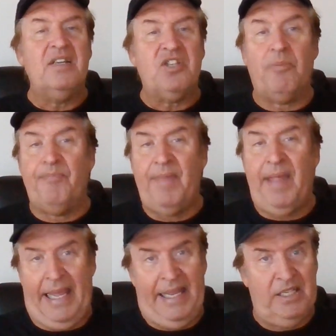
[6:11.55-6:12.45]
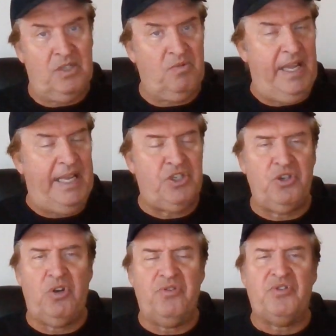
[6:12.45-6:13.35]
So as as you
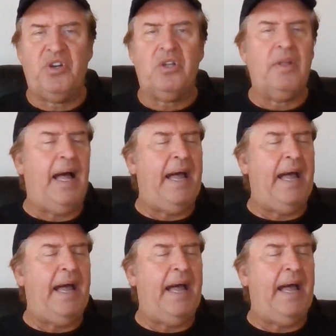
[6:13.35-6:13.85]
know the drill,